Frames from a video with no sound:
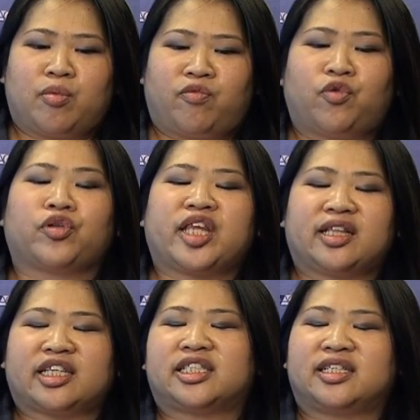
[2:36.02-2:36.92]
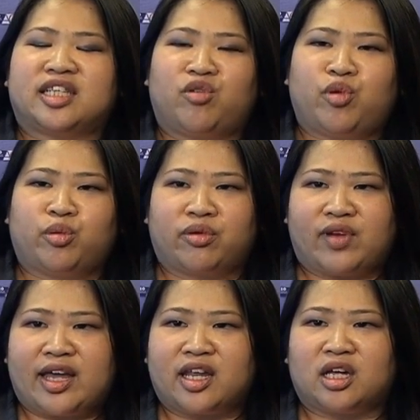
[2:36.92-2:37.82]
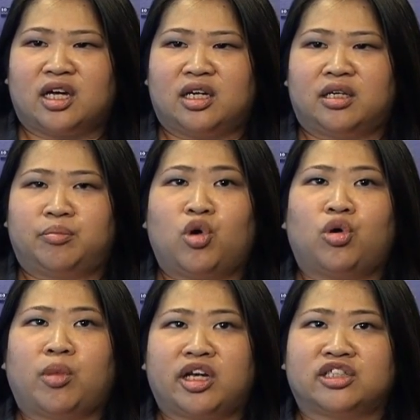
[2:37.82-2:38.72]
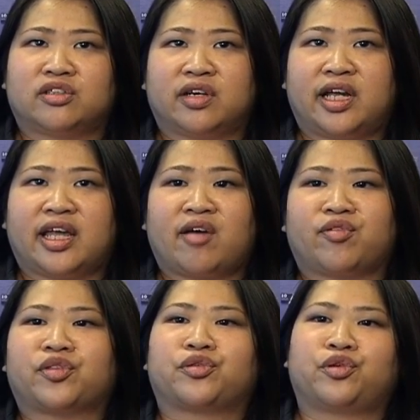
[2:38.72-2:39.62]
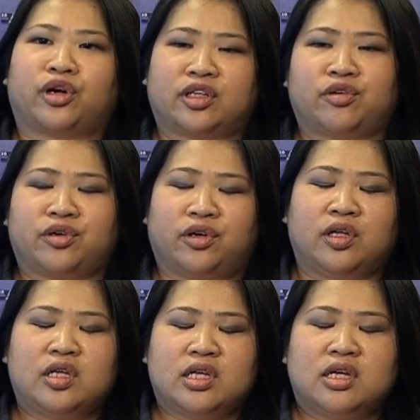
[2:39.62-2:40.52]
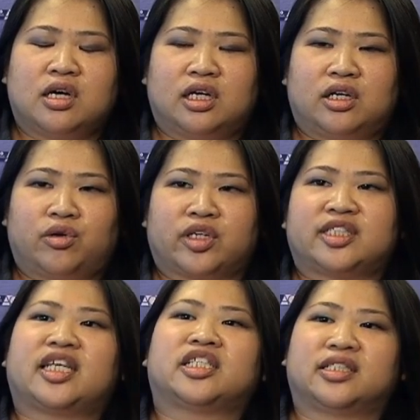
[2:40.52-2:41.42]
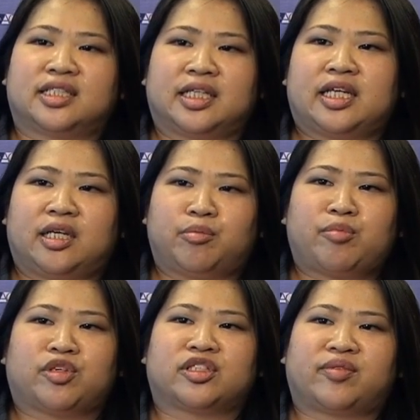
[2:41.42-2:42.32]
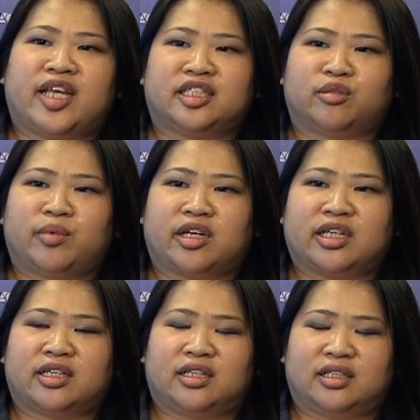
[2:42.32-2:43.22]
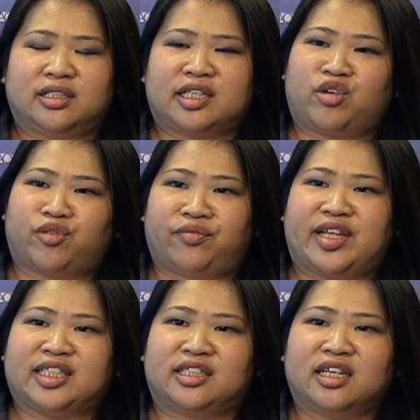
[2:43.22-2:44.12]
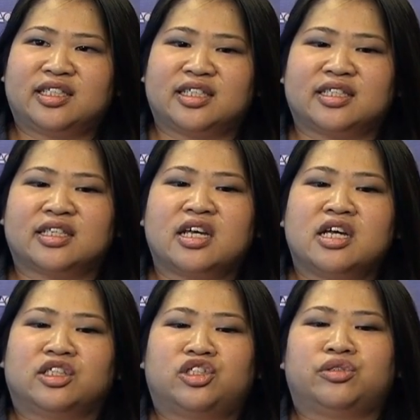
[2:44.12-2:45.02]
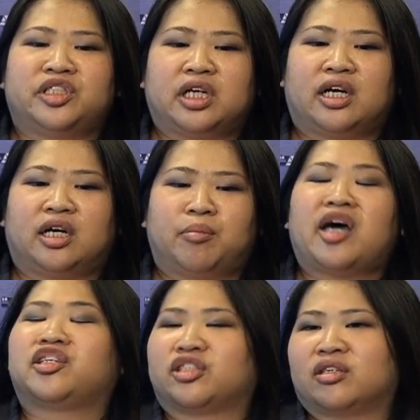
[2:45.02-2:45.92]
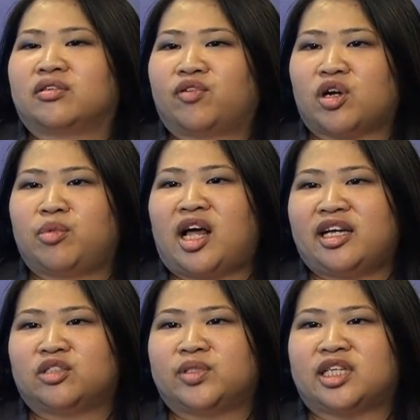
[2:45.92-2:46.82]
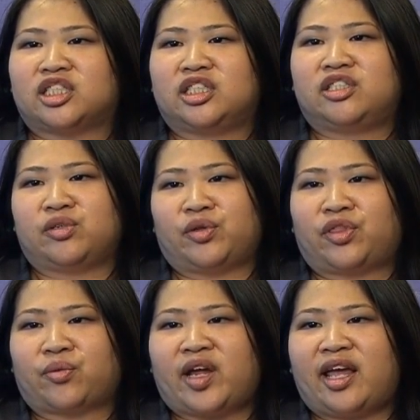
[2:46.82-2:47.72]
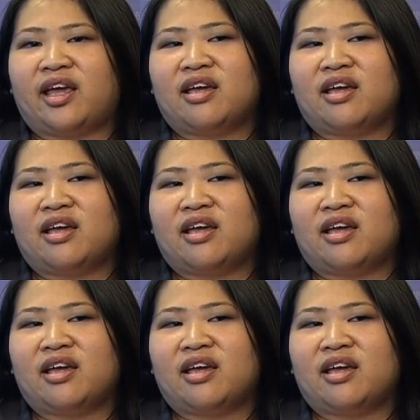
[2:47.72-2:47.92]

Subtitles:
for the election itself, we were providing a poll monitoring effort through our local organizations and the members of the Asian American Center for Advancing Justice to monitor for compliance with Section 203.